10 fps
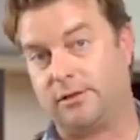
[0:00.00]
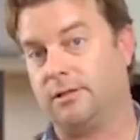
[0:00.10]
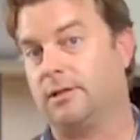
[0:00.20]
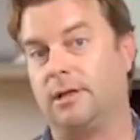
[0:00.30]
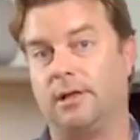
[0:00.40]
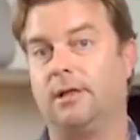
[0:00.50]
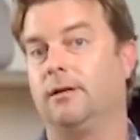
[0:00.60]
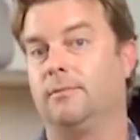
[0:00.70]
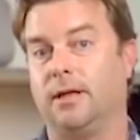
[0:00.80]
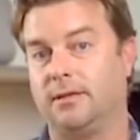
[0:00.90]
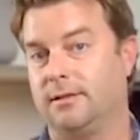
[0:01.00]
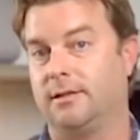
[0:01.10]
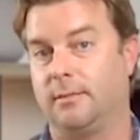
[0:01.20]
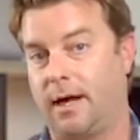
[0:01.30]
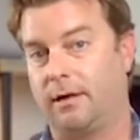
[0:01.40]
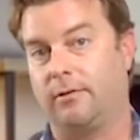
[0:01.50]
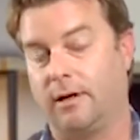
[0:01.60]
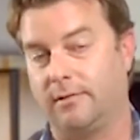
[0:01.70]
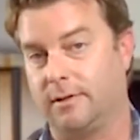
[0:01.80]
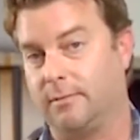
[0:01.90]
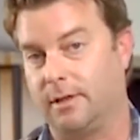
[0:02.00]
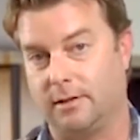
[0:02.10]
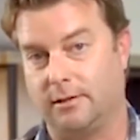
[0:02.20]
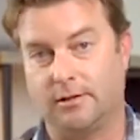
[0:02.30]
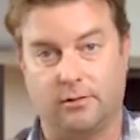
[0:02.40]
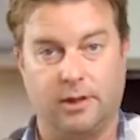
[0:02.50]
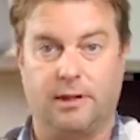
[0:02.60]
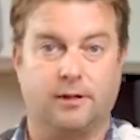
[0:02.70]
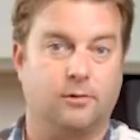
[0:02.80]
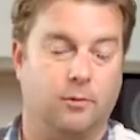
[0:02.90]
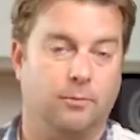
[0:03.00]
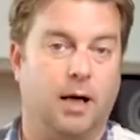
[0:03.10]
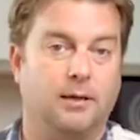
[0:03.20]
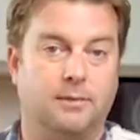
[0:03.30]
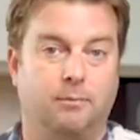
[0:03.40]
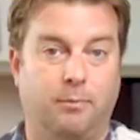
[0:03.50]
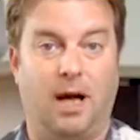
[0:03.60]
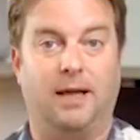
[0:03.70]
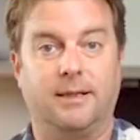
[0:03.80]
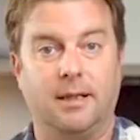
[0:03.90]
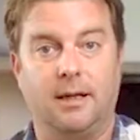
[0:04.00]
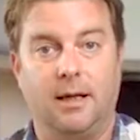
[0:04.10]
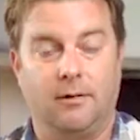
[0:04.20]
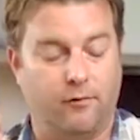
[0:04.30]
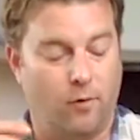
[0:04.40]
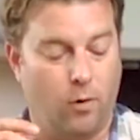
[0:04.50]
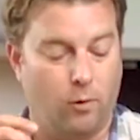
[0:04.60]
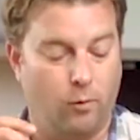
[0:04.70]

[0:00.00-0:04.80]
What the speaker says: still going to hear buses in the background if somebody's on the street next to a bus. But for